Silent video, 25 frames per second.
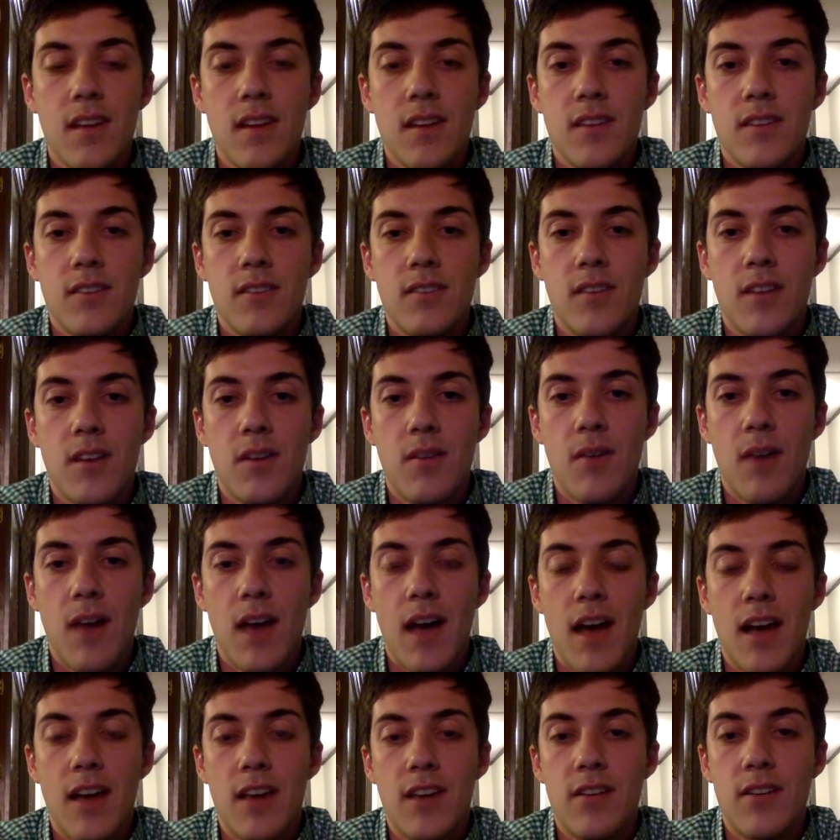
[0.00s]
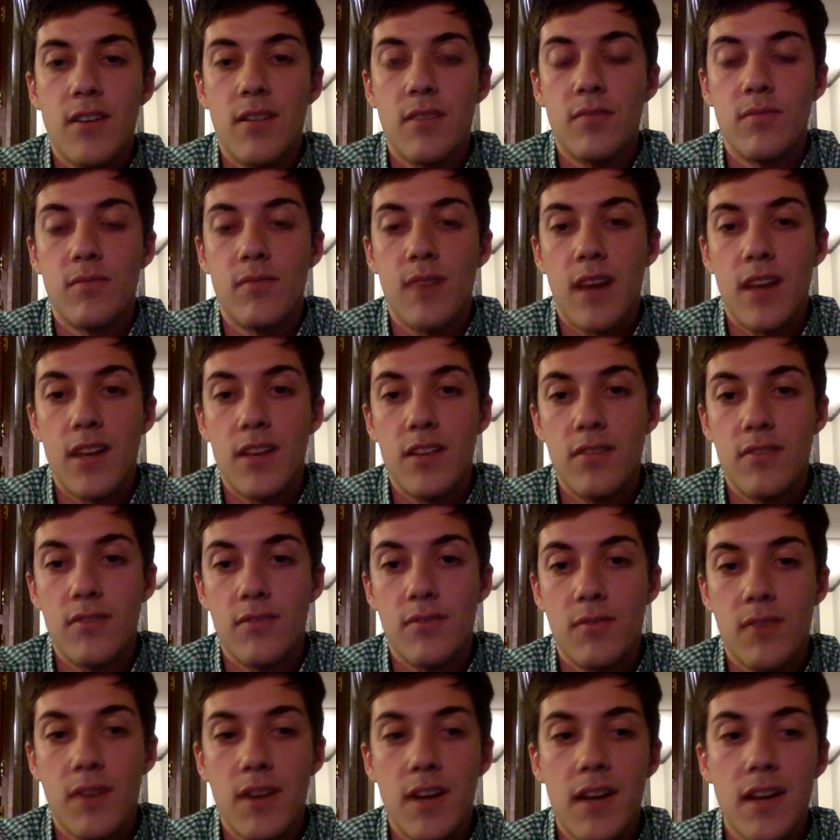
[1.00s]
So I use
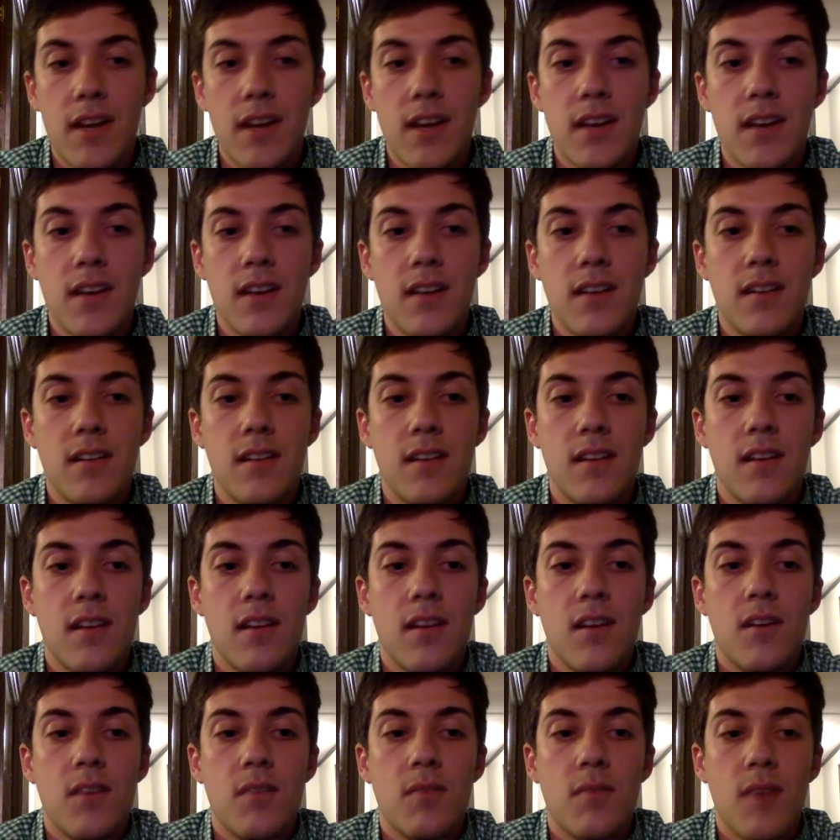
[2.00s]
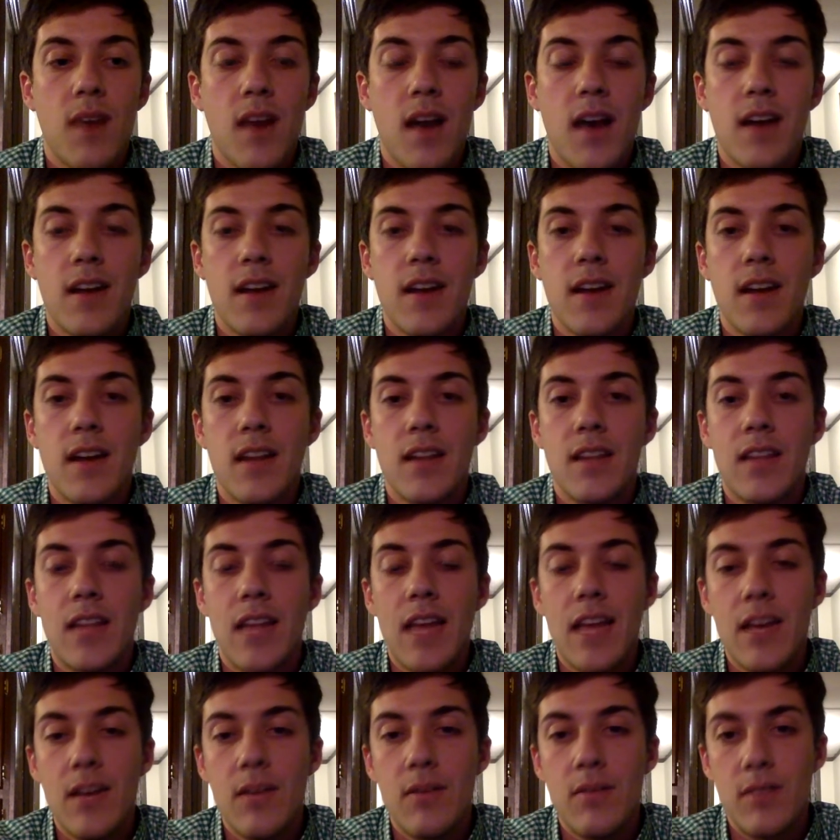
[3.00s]
reading, writing, and
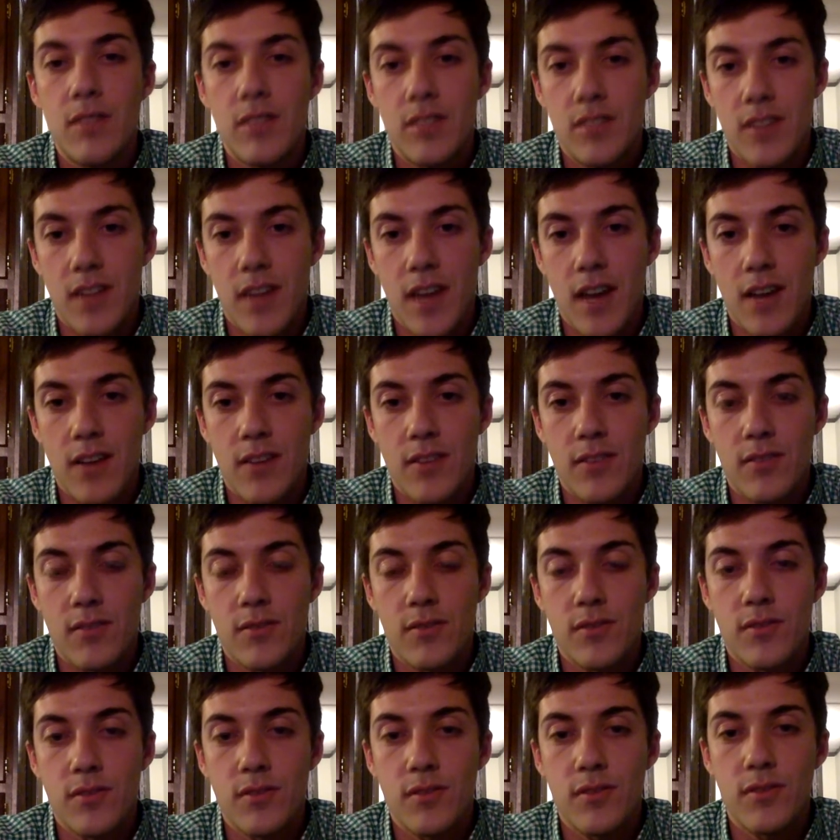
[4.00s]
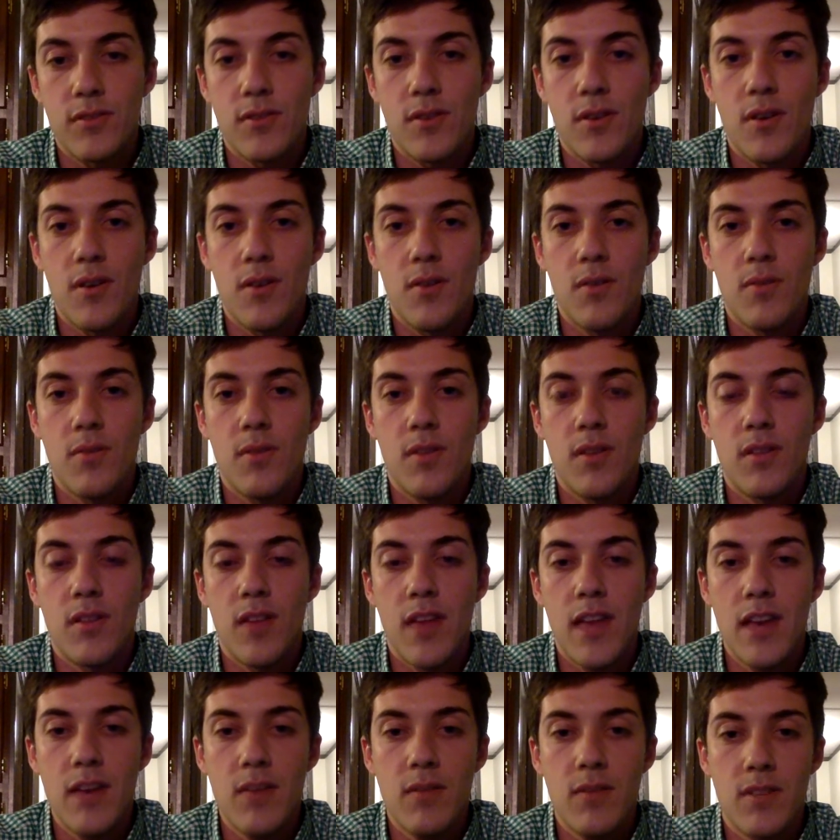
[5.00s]
language standards. So the
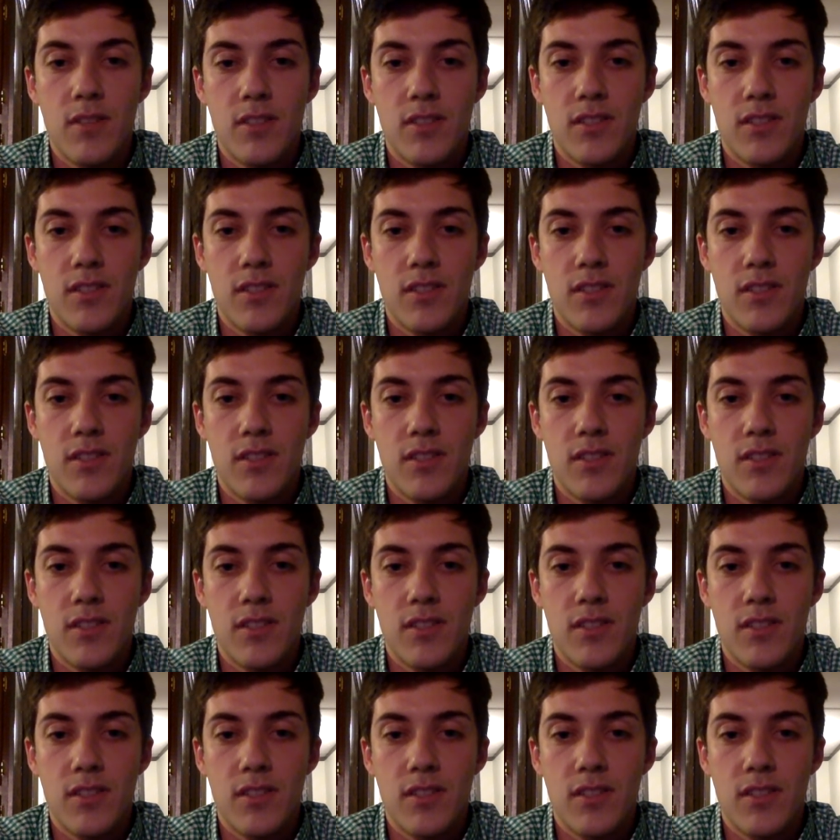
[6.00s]
language